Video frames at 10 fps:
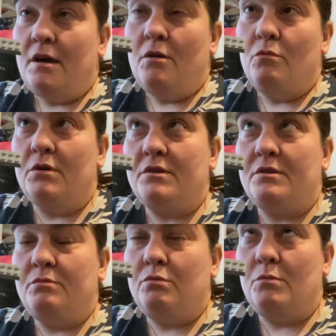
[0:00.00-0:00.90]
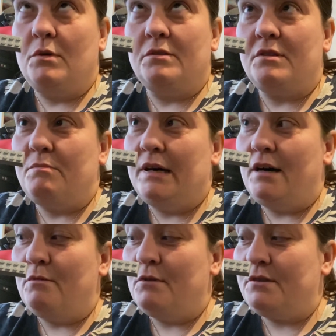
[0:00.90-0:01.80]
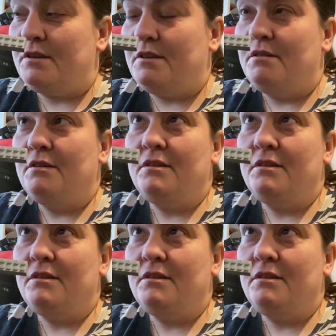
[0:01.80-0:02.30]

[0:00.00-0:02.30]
what's a bar, what's a